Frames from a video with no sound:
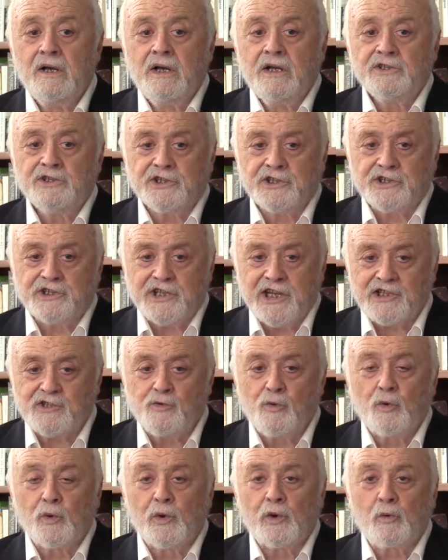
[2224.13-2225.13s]

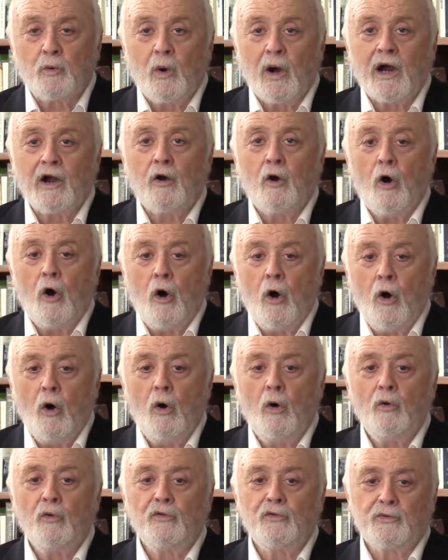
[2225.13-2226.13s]
Success will require
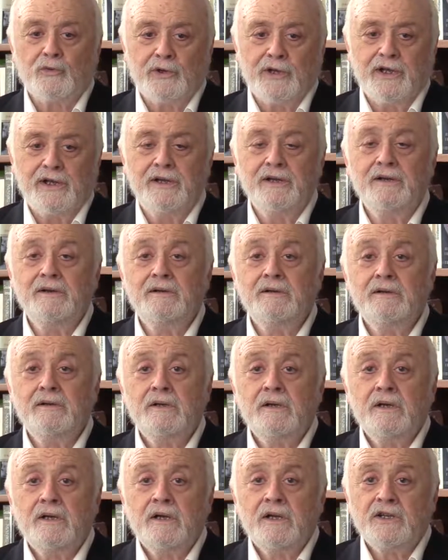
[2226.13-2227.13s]
all 3,
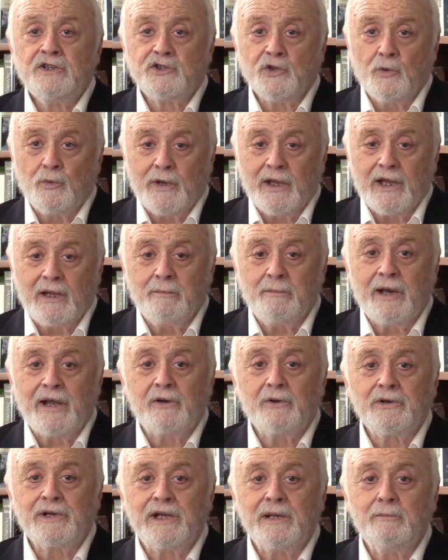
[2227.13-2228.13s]
so we had
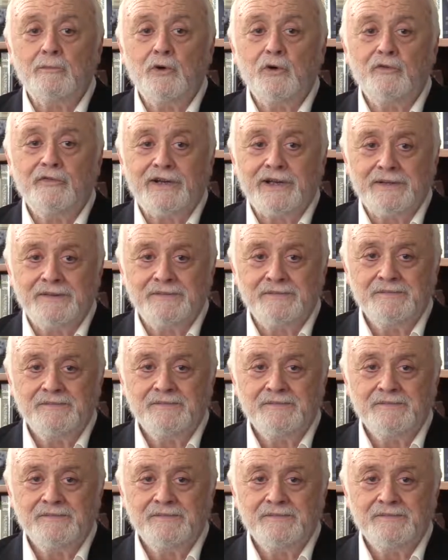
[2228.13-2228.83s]
better get moving.